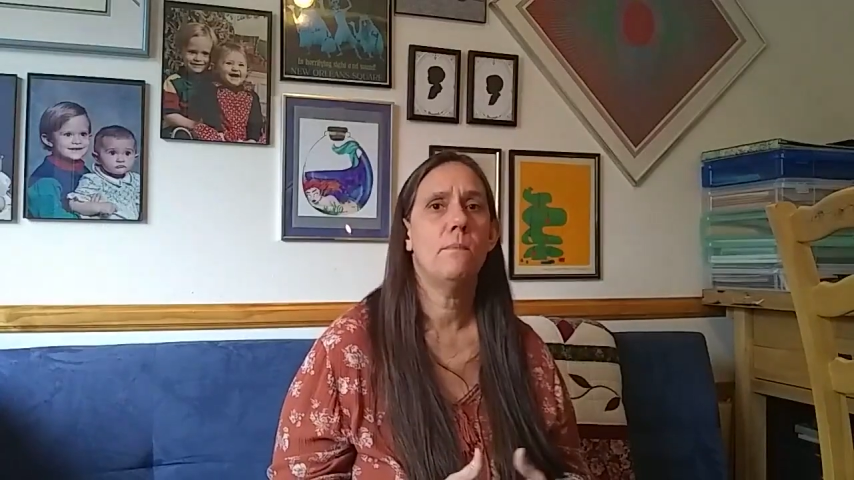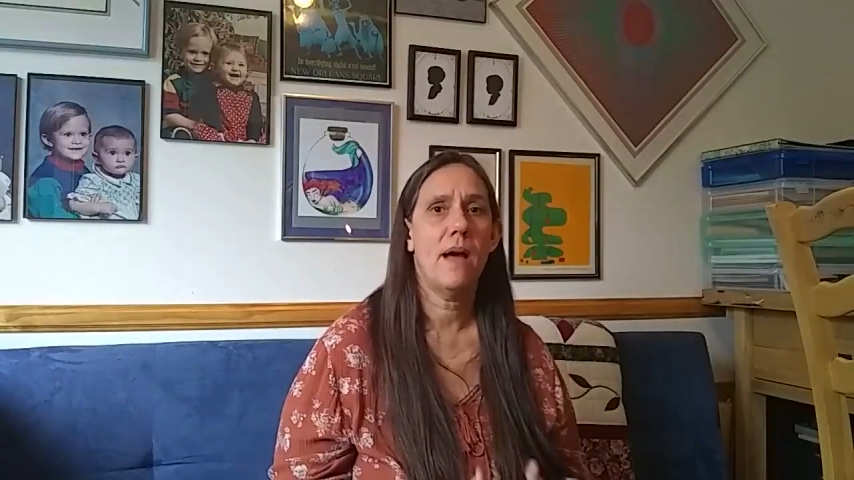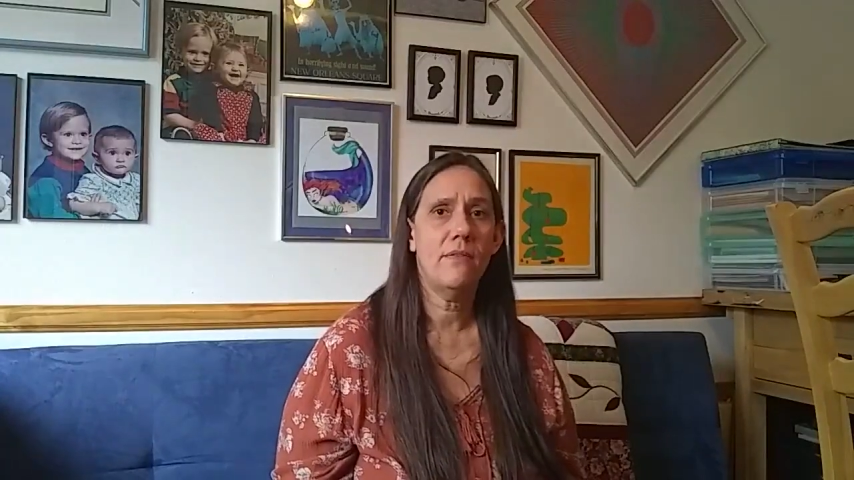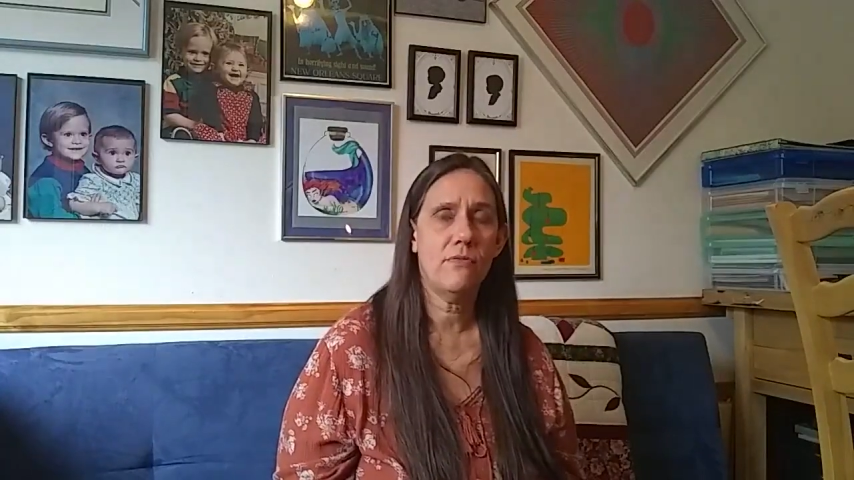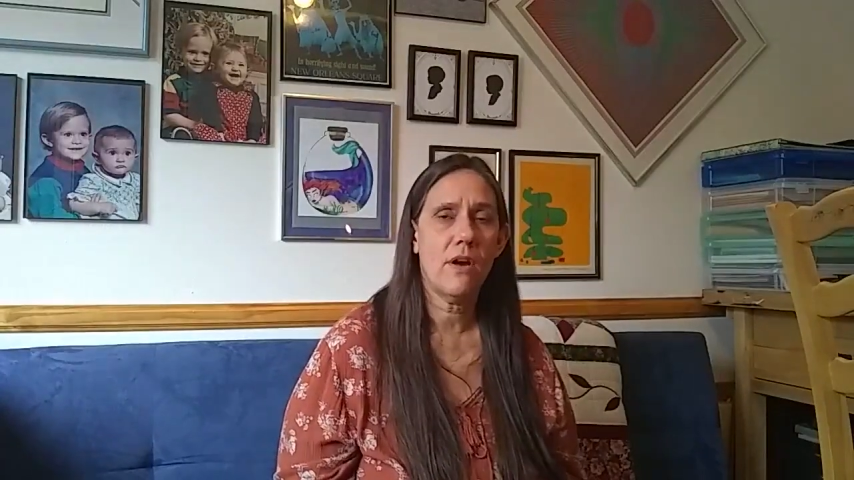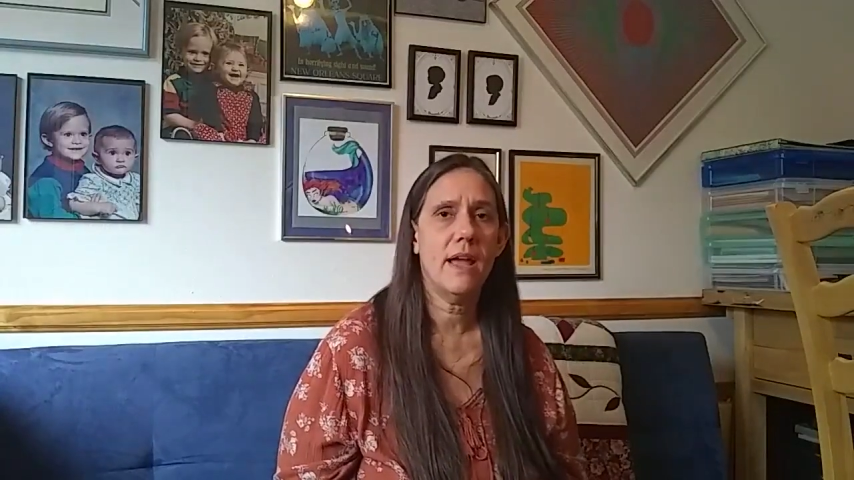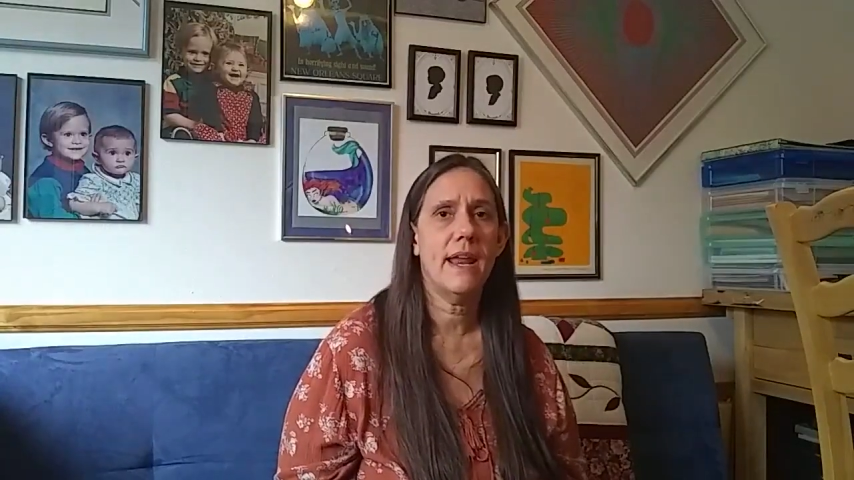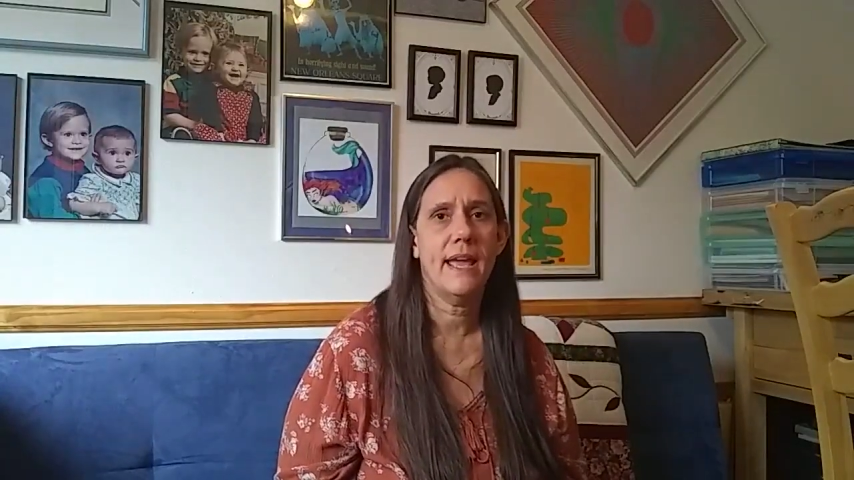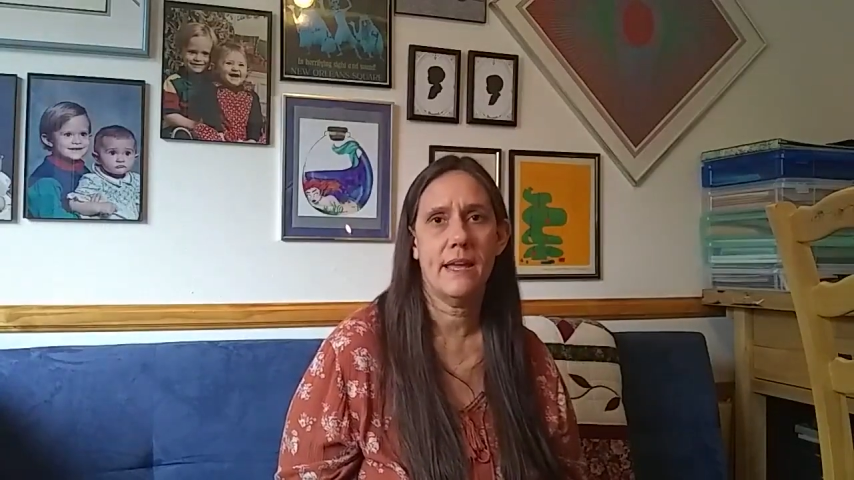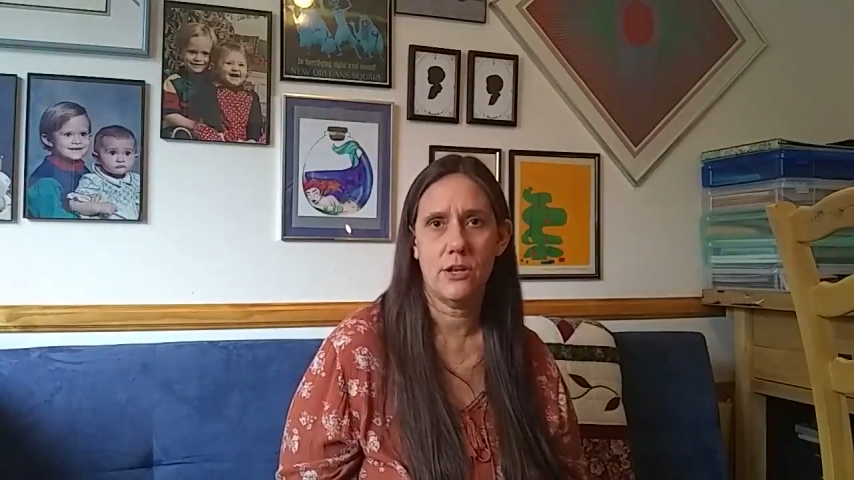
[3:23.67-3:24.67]
by
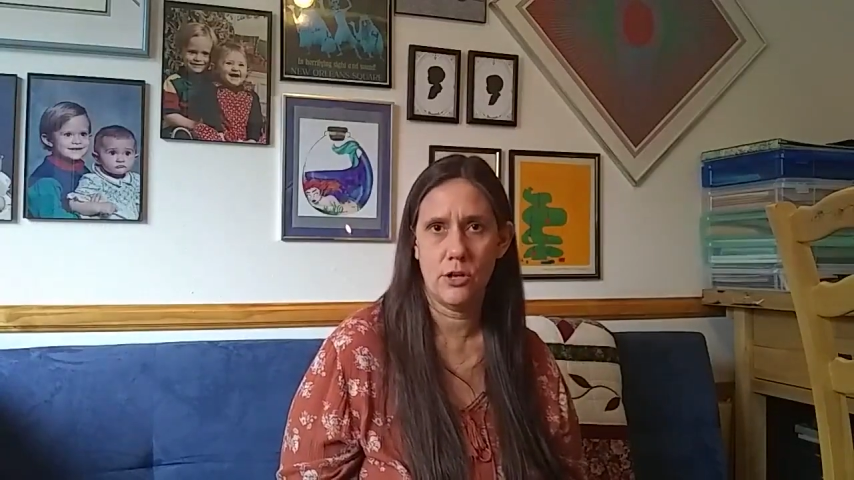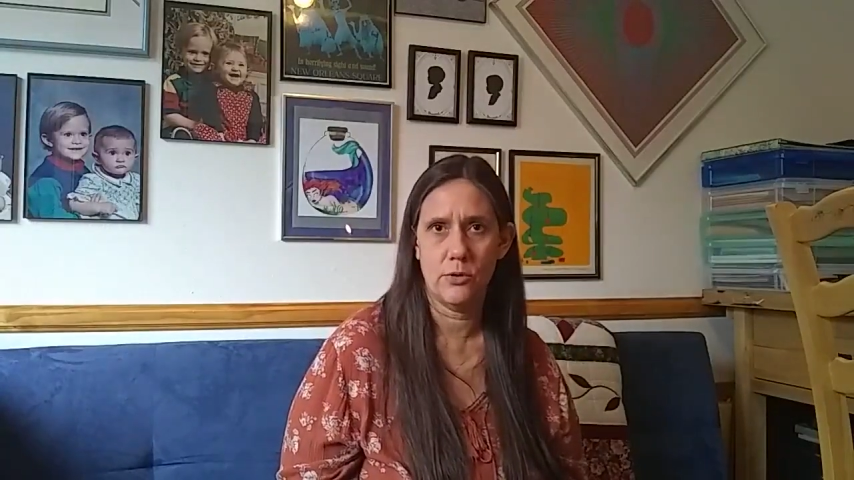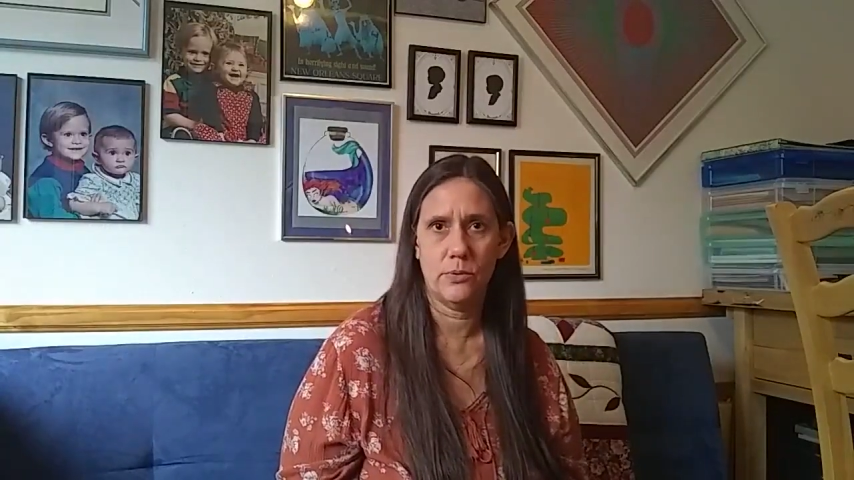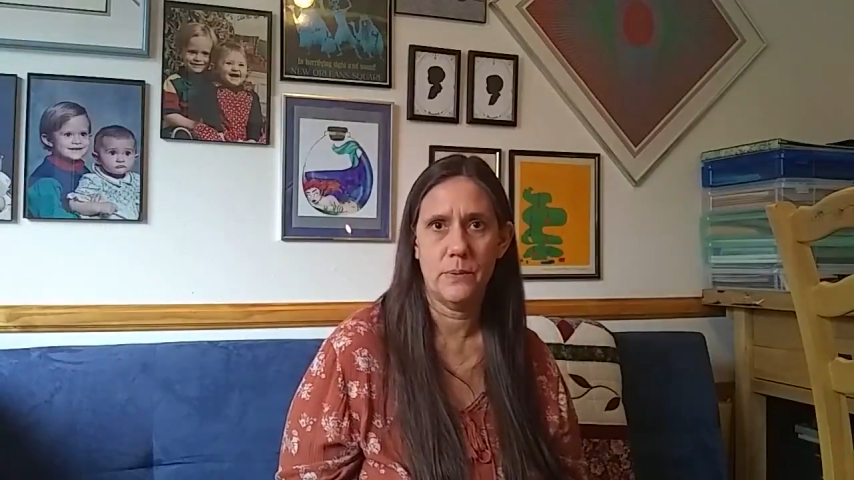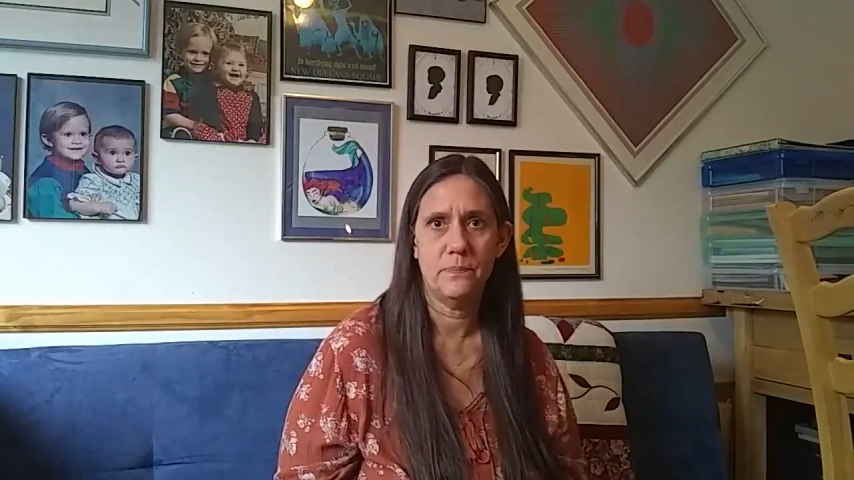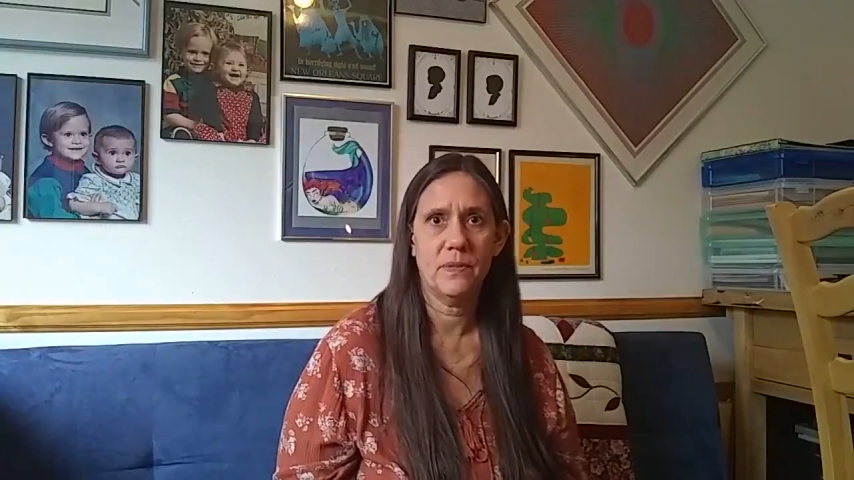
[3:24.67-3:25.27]
Friday at noon.